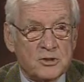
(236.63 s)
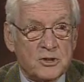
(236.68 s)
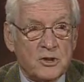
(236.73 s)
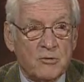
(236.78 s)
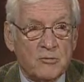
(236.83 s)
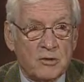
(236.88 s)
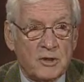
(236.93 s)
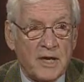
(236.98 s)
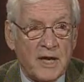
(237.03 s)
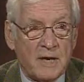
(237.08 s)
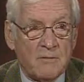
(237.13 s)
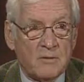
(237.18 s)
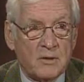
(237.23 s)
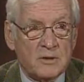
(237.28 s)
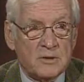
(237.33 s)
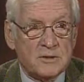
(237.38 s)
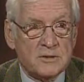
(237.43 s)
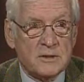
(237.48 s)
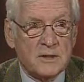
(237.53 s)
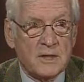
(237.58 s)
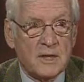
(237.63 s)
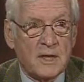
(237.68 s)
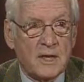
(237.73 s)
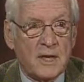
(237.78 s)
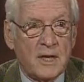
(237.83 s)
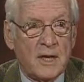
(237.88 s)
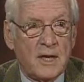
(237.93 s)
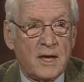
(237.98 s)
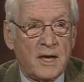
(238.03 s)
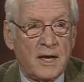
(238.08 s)
still cameras.
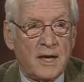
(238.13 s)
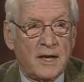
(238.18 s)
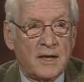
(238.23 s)
Mm-hmm.